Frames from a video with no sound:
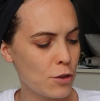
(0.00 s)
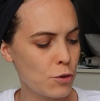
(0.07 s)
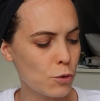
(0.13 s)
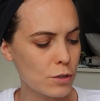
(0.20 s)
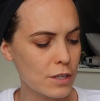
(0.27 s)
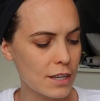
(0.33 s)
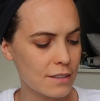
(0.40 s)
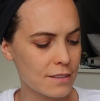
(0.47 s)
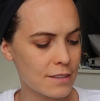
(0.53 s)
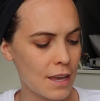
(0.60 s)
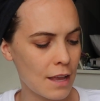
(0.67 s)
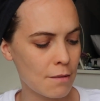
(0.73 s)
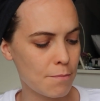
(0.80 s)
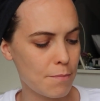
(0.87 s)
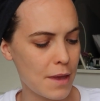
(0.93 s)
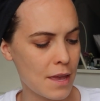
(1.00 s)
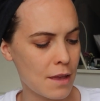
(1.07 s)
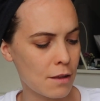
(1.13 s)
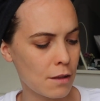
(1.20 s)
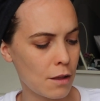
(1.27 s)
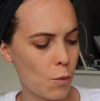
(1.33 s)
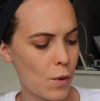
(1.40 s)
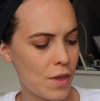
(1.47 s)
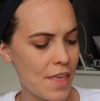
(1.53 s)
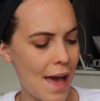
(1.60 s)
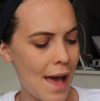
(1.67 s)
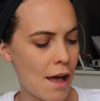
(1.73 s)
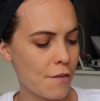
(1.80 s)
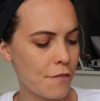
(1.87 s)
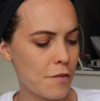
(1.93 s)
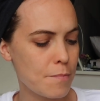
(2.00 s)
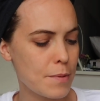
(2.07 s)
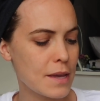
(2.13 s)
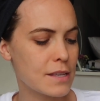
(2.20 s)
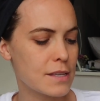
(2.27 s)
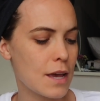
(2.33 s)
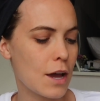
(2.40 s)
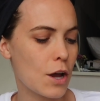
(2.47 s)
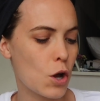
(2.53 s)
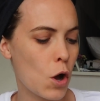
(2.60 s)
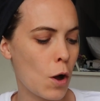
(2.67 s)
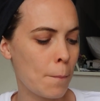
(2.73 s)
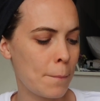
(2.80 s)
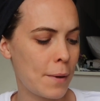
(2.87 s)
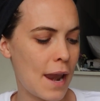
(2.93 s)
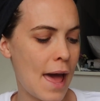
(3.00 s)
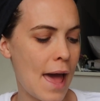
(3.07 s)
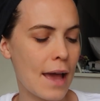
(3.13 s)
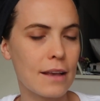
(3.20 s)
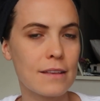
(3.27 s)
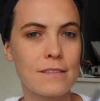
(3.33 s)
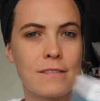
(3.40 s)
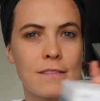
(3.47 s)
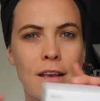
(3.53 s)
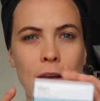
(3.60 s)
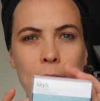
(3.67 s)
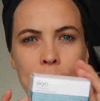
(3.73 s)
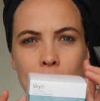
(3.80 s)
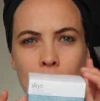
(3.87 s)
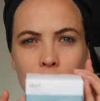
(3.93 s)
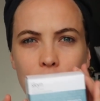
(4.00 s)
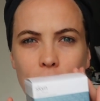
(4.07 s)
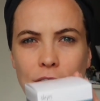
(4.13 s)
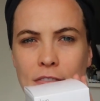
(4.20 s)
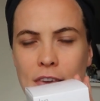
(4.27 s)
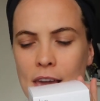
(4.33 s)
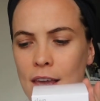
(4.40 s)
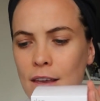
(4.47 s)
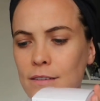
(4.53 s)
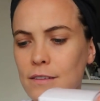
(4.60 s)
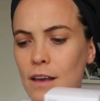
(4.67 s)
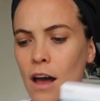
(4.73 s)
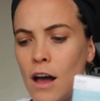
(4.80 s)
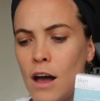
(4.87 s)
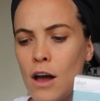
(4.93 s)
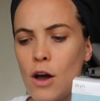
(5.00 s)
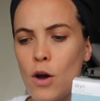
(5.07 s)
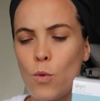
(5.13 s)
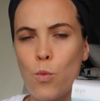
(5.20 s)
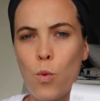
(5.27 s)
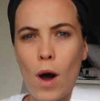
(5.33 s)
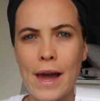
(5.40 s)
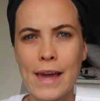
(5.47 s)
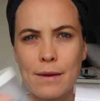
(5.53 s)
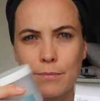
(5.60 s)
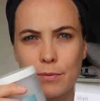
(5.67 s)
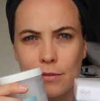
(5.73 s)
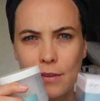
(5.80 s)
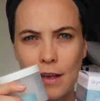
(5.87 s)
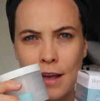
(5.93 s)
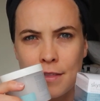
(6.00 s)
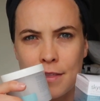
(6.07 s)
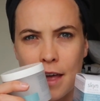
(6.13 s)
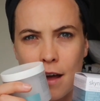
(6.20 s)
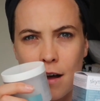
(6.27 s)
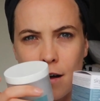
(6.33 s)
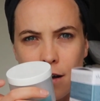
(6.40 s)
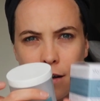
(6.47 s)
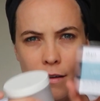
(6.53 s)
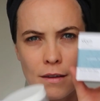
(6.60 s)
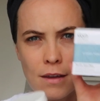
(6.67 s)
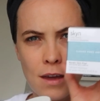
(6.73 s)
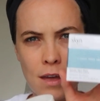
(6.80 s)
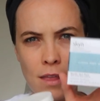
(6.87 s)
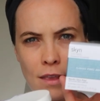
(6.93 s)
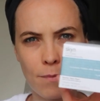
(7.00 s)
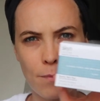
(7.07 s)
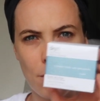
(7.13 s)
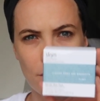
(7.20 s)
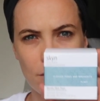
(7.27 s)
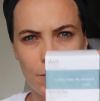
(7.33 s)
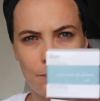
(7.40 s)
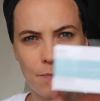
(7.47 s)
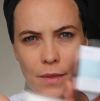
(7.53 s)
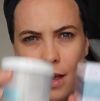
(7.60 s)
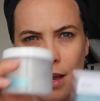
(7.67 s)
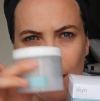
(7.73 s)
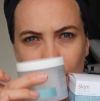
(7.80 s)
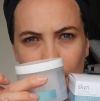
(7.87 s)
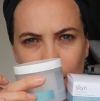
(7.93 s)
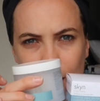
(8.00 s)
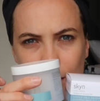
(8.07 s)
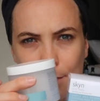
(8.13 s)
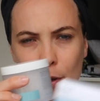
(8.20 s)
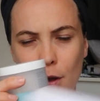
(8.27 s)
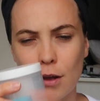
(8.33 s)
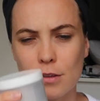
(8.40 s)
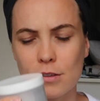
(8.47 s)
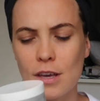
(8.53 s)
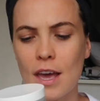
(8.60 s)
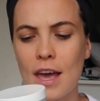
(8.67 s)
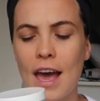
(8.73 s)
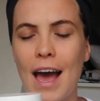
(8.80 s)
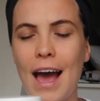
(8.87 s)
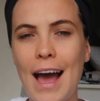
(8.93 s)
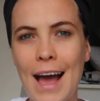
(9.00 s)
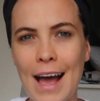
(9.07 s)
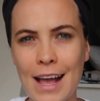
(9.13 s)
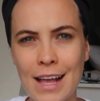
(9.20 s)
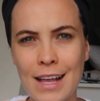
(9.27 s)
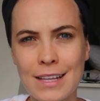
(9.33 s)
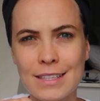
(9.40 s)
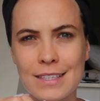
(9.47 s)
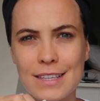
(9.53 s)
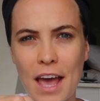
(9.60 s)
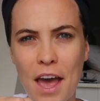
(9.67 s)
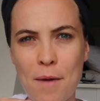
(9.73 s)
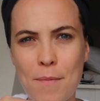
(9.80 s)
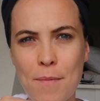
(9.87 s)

Nordic Skin Peel with Alpha Beta Complex. So these are wipes and they are in this box, in this pot, and